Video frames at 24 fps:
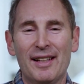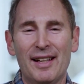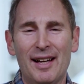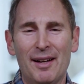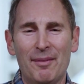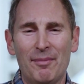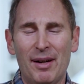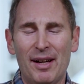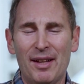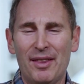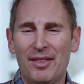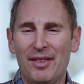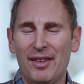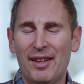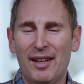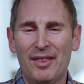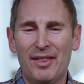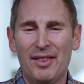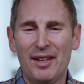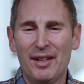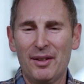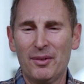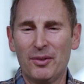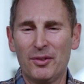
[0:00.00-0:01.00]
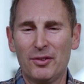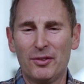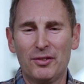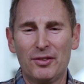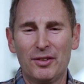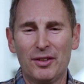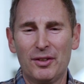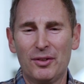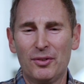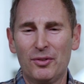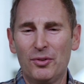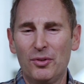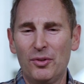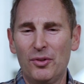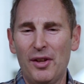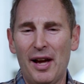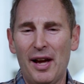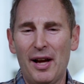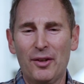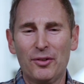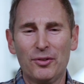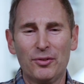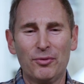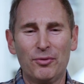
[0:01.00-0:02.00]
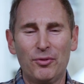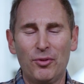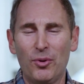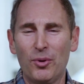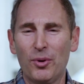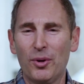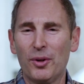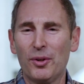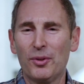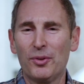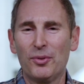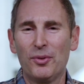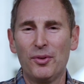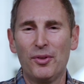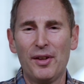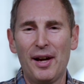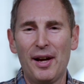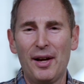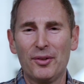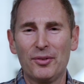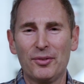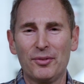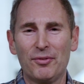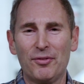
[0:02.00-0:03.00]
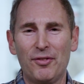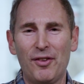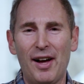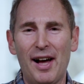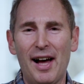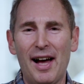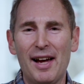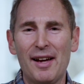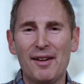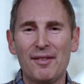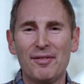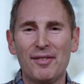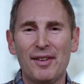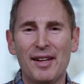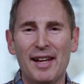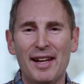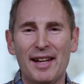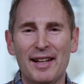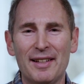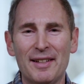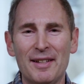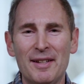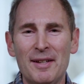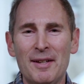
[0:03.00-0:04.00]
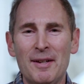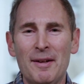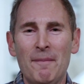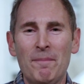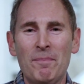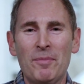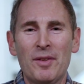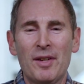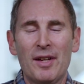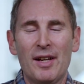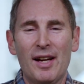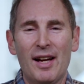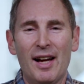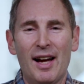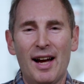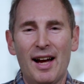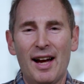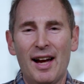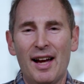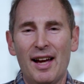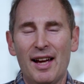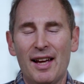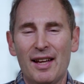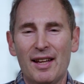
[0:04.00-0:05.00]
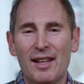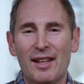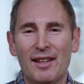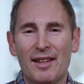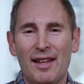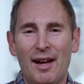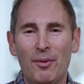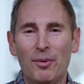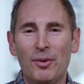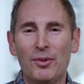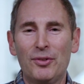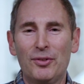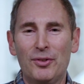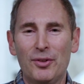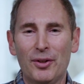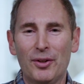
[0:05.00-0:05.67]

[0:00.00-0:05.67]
I think it was in 2004 or 2005, and that was